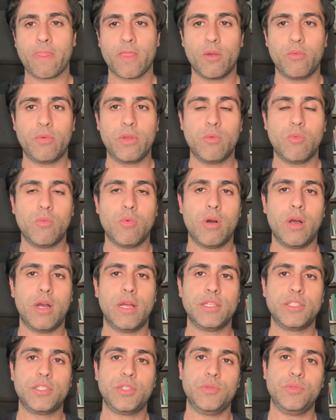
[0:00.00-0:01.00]
we
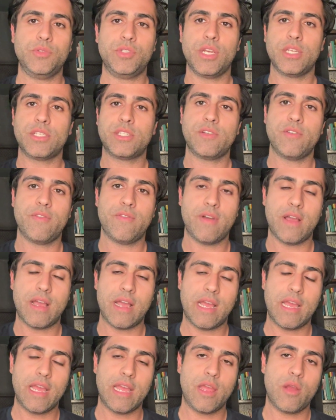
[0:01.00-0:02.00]
want to
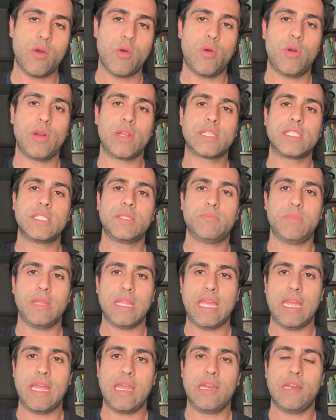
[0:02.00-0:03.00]
justify or
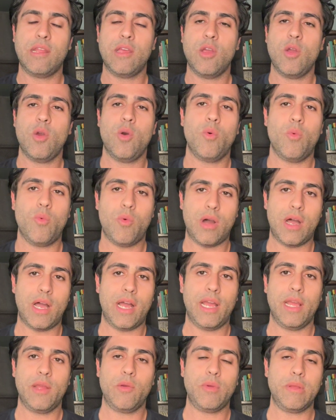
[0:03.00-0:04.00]
explain
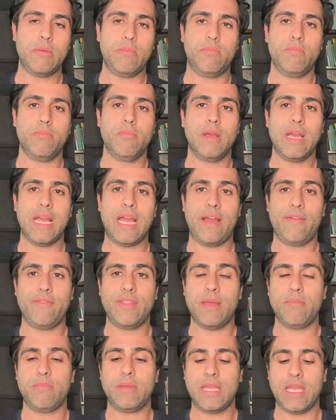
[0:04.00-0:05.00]
why we have
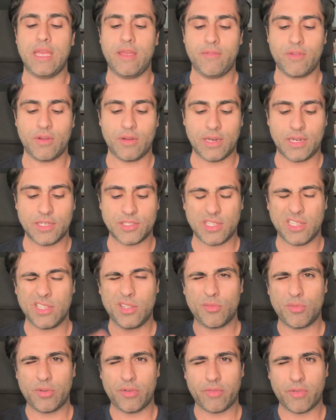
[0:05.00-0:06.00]
that behavior. And as a
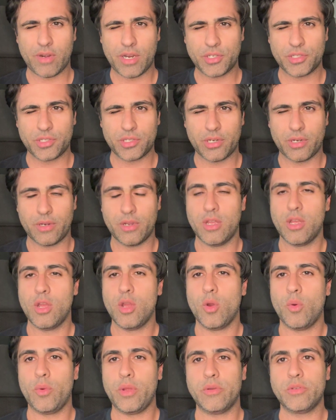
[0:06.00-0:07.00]
little refresher,
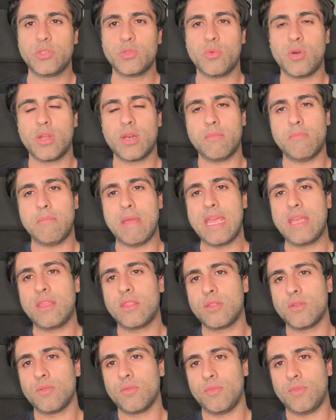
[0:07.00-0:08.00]
we always want to
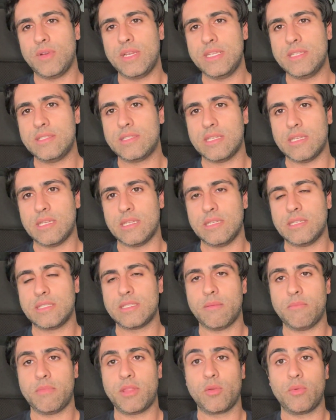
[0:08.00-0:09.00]
make the reason
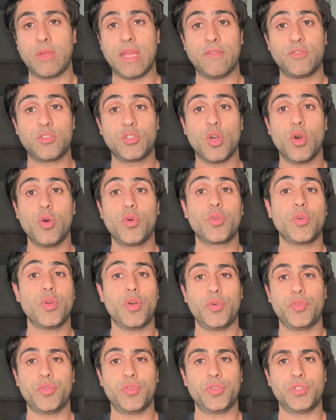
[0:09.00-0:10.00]
something we have total
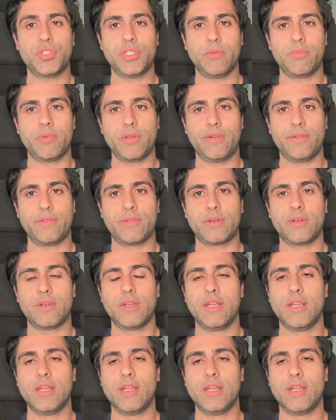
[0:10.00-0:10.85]
ownership over,